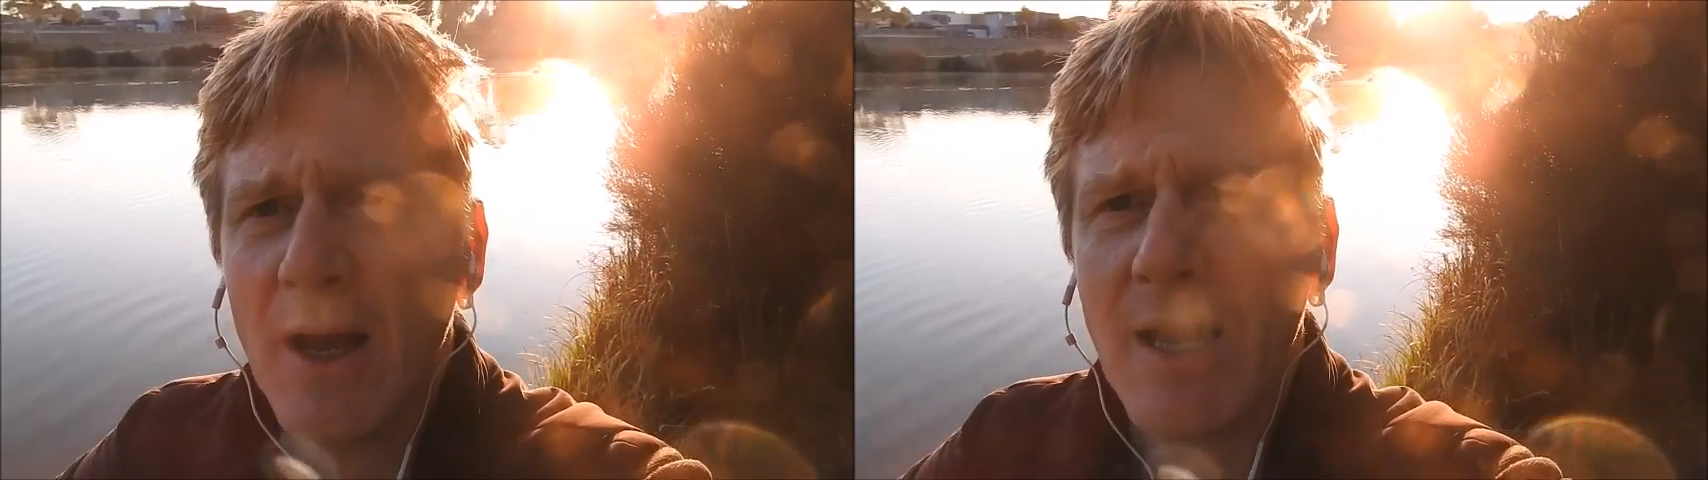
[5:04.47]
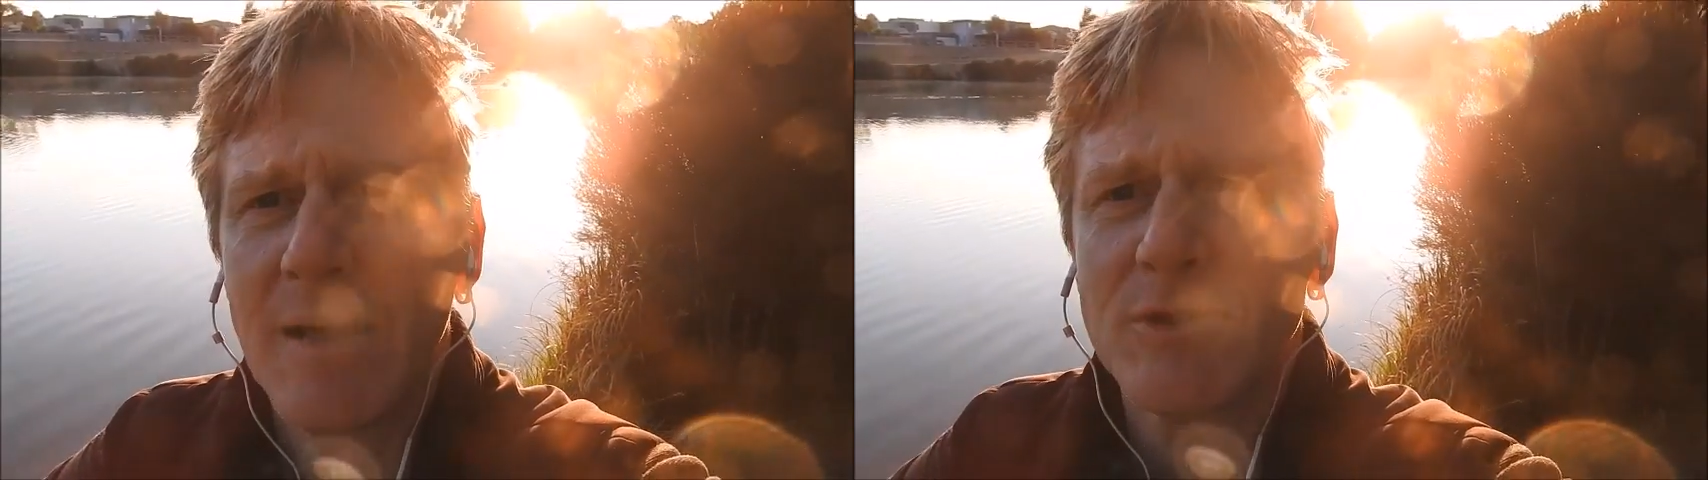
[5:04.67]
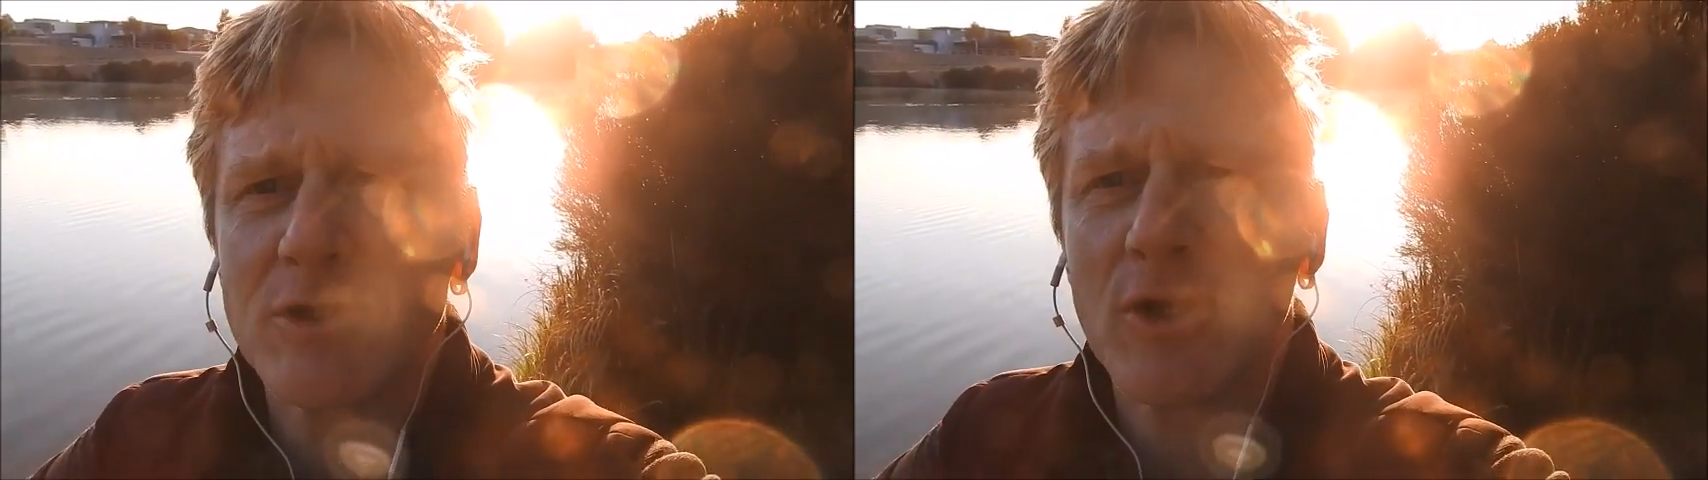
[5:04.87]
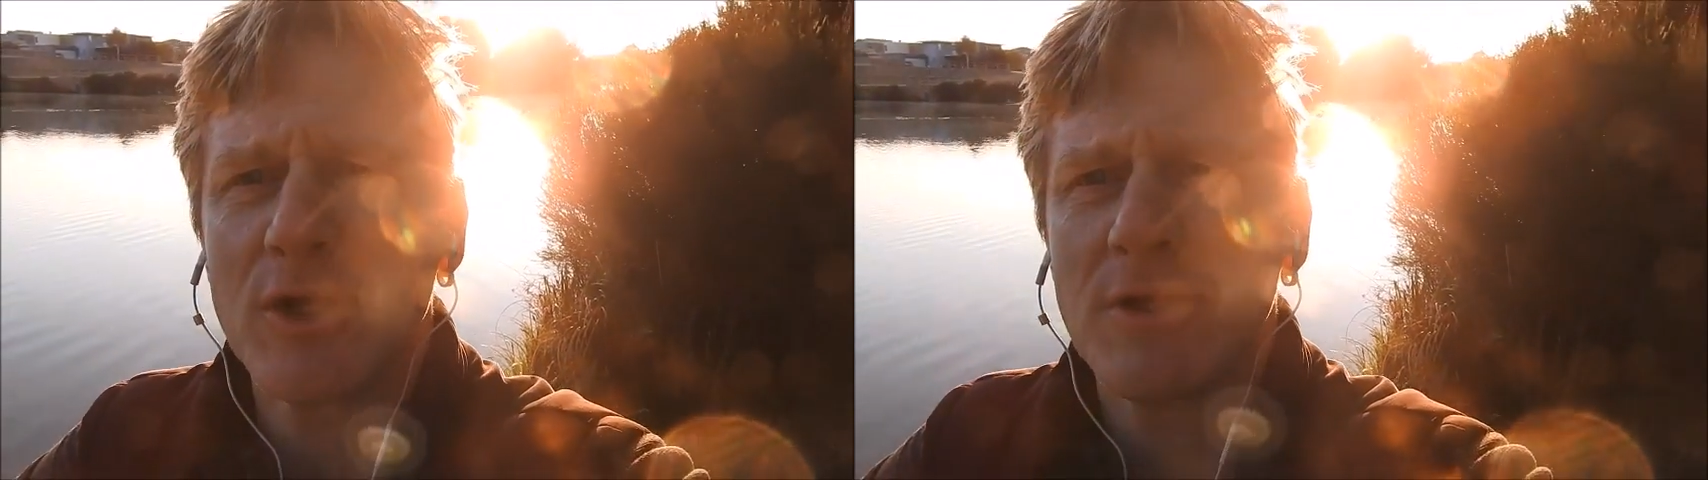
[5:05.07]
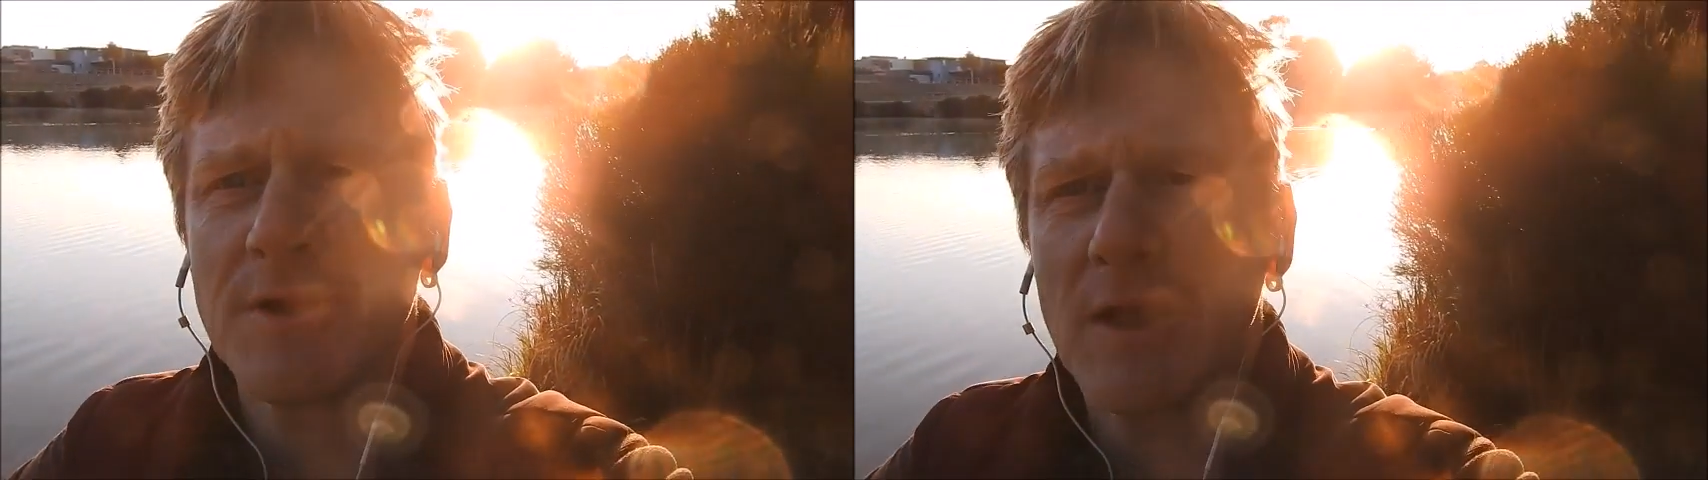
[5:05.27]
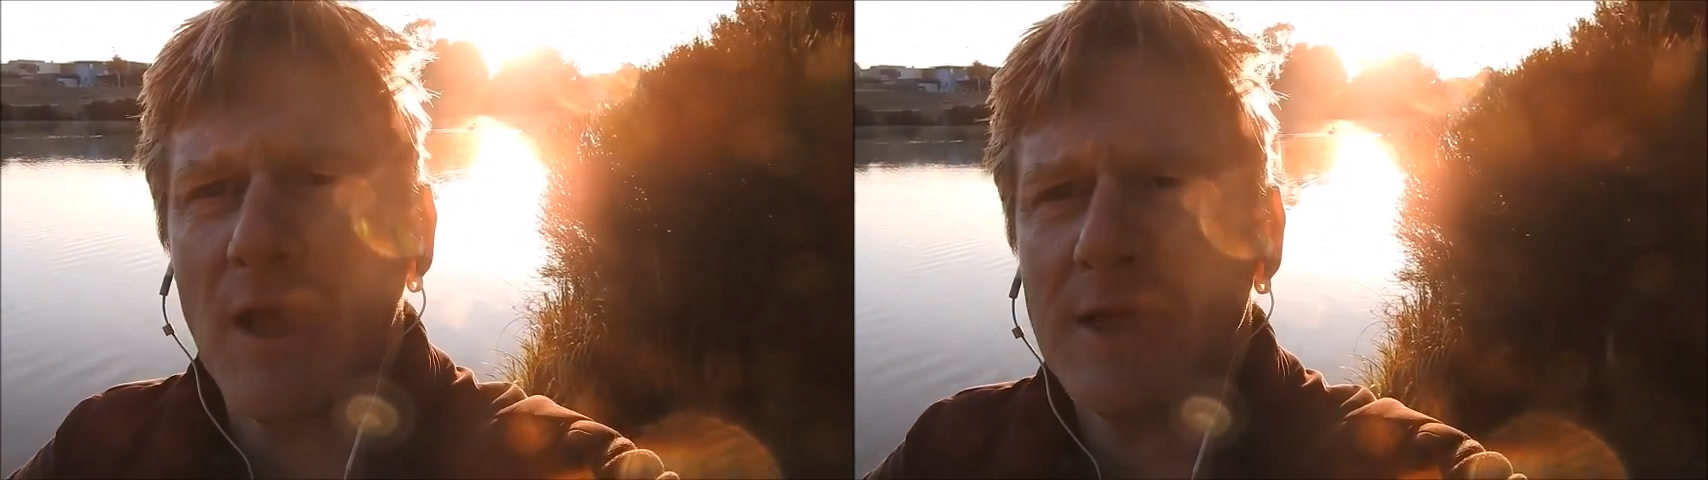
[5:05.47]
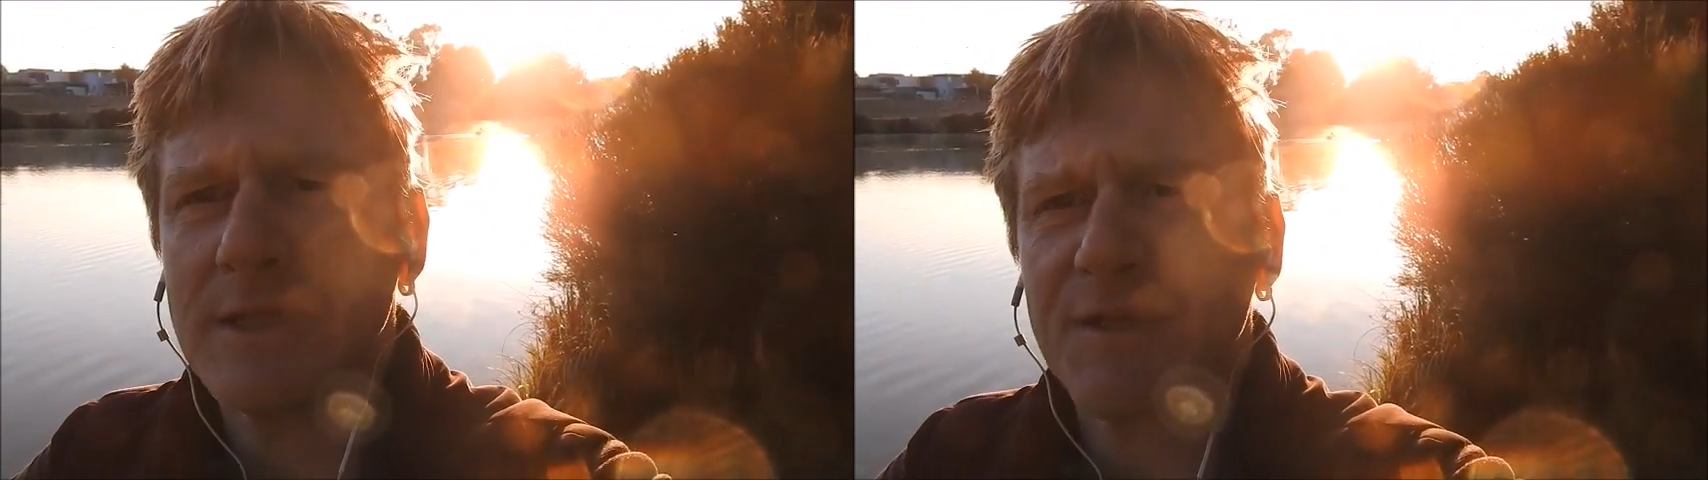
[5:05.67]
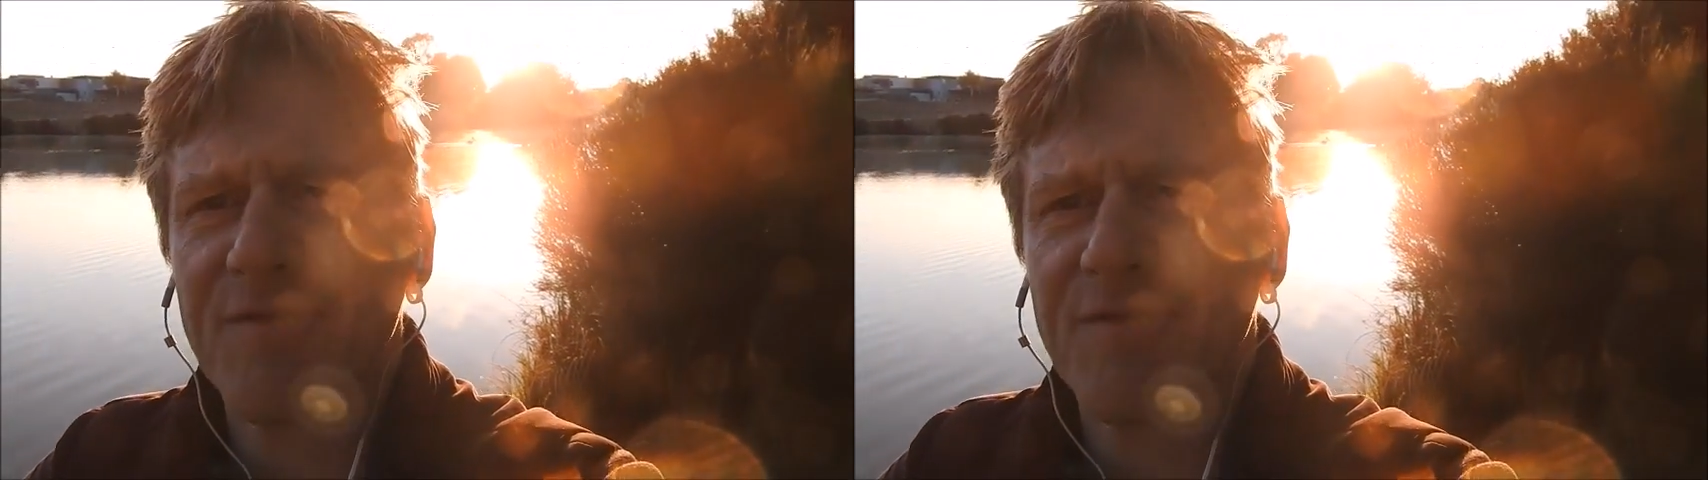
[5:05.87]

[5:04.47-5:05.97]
And I'm just looking at the lens